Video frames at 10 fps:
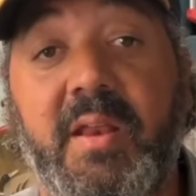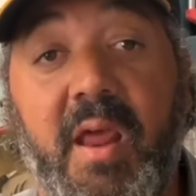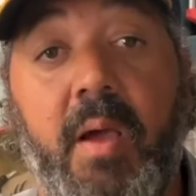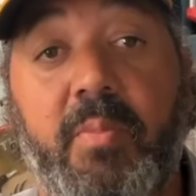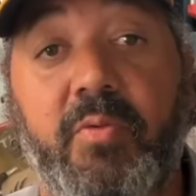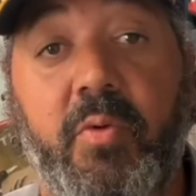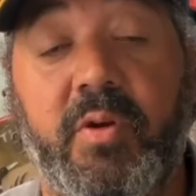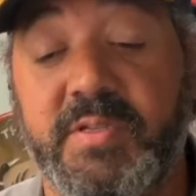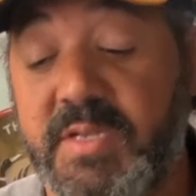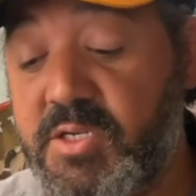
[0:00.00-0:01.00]
It helps with
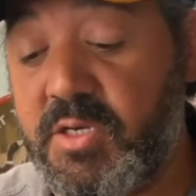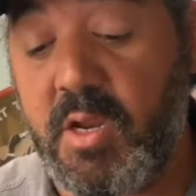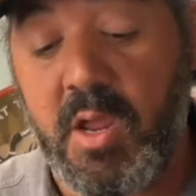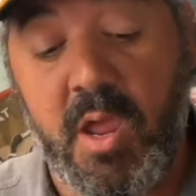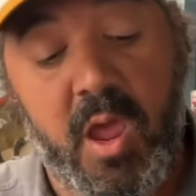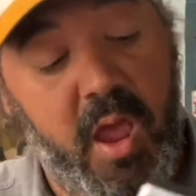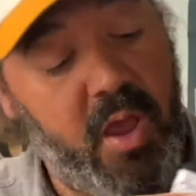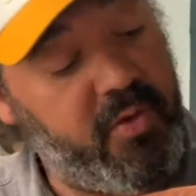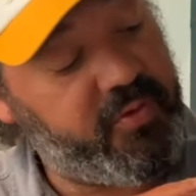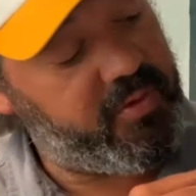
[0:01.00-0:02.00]
organization. I
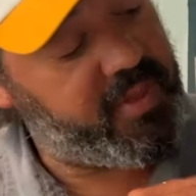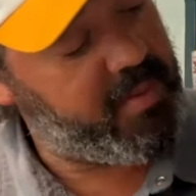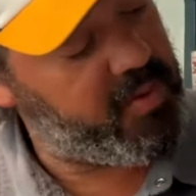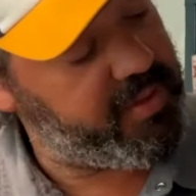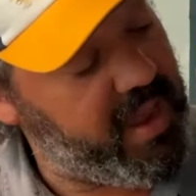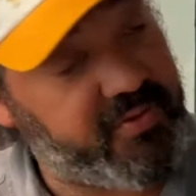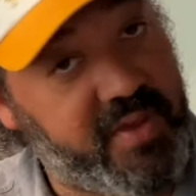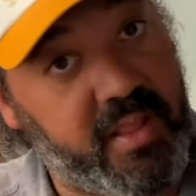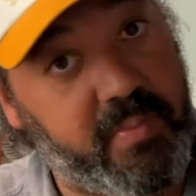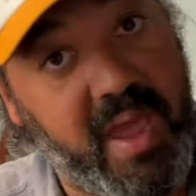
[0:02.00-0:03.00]
also label the
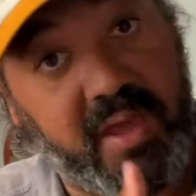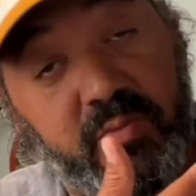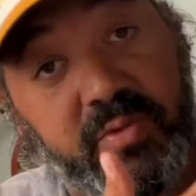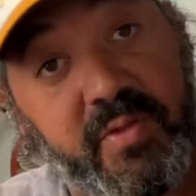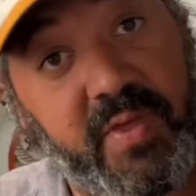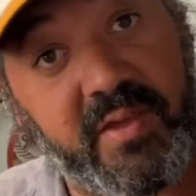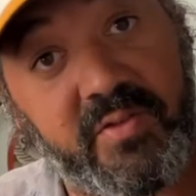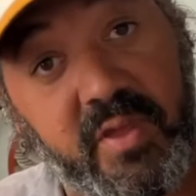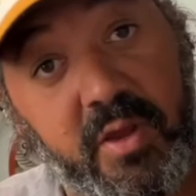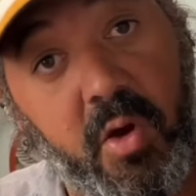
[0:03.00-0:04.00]
outside of the bags with the
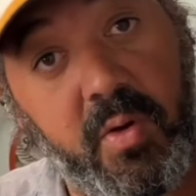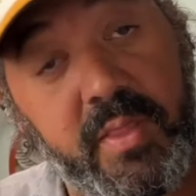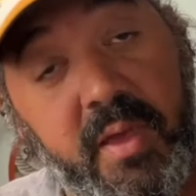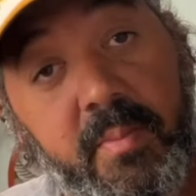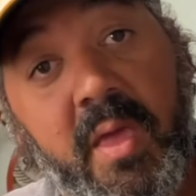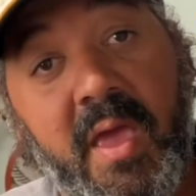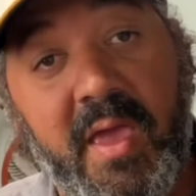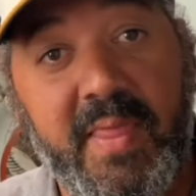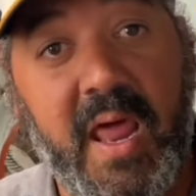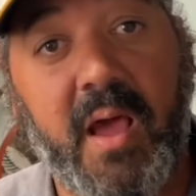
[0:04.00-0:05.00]
things that go in them.
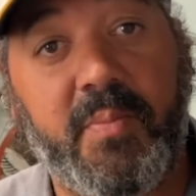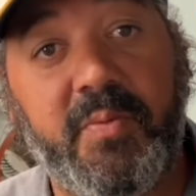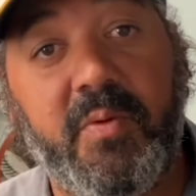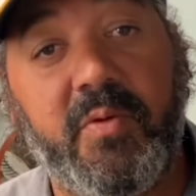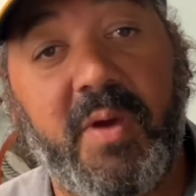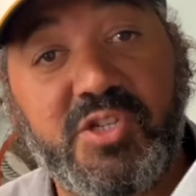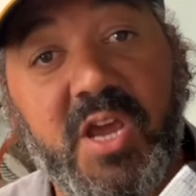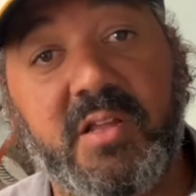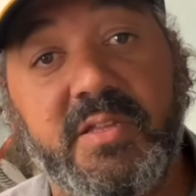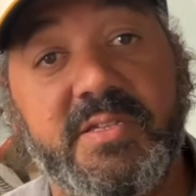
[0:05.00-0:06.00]
That helps me with my
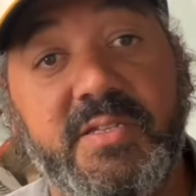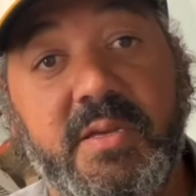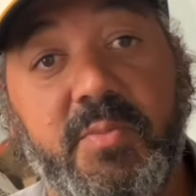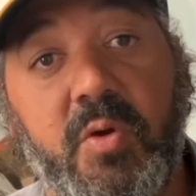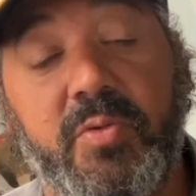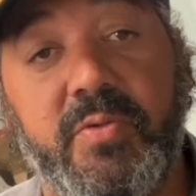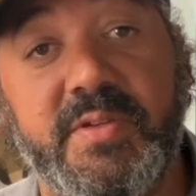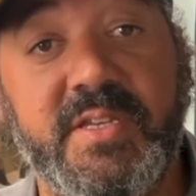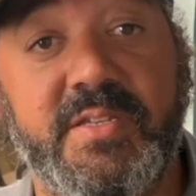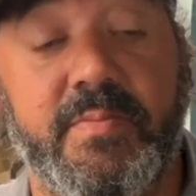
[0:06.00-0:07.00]
checklist as I'm going through the
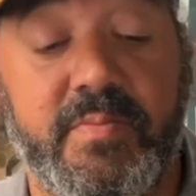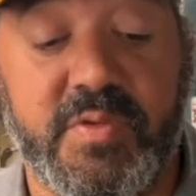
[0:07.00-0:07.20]
season.